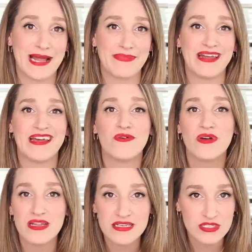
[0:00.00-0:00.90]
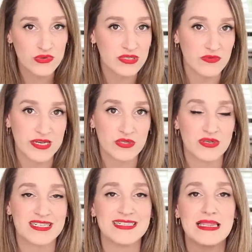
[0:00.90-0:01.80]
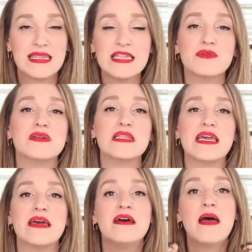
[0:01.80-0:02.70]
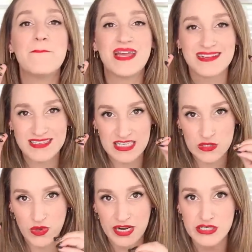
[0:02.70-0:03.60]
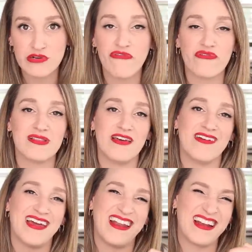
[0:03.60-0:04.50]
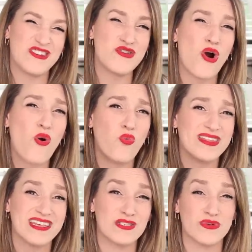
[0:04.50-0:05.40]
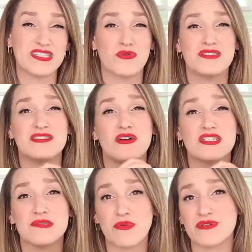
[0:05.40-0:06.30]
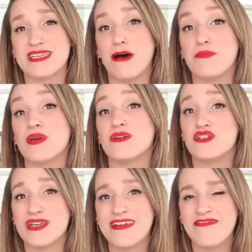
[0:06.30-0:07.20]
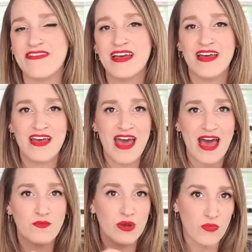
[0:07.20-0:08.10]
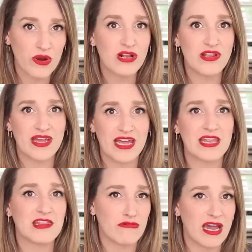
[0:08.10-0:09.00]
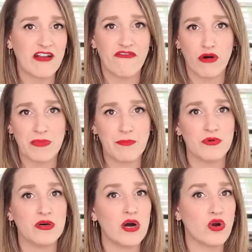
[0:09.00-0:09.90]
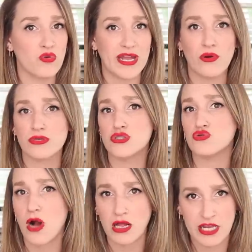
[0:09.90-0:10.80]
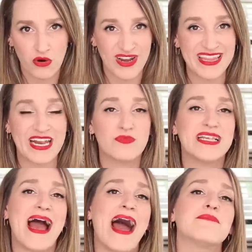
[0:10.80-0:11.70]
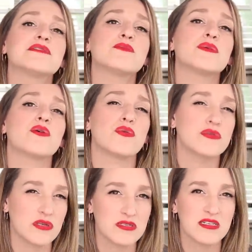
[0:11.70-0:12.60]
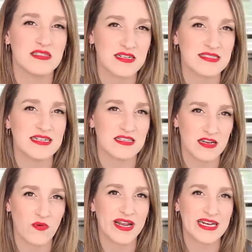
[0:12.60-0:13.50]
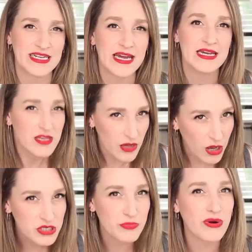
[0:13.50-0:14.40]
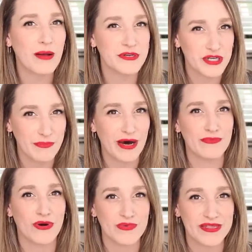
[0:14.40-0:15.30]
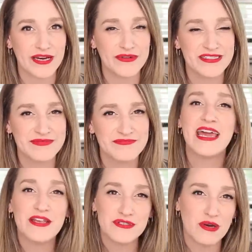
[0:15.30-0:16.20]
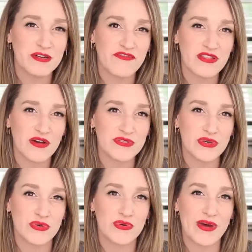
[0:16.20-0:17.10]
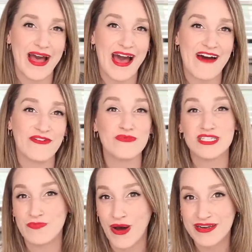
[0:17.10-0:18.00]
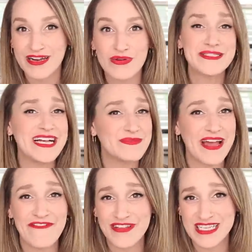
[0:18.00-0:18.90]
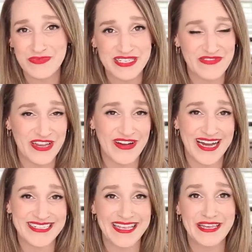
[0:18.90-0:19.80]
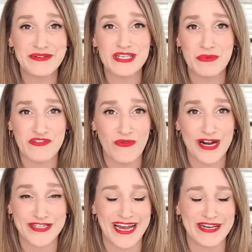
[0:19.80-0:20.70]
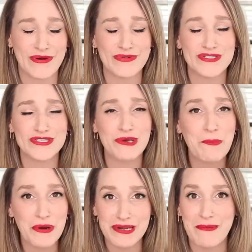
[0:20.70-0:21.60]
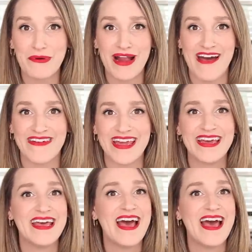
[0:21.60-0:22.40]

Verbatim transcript: Timeline. I created these tools and resources literally because this is what I do for a living and I know what these resources are supposed to help you achieve. And when we were looking at three out of four people agreeing or strongly agreeing that it was absolutely crucial to the success of their wedding day, y'all should probably jump on board with those. Thank you so much for those who have responded. So that's what we have for this week's video, guys. Thank you so much for watching. I know it was super number heavy.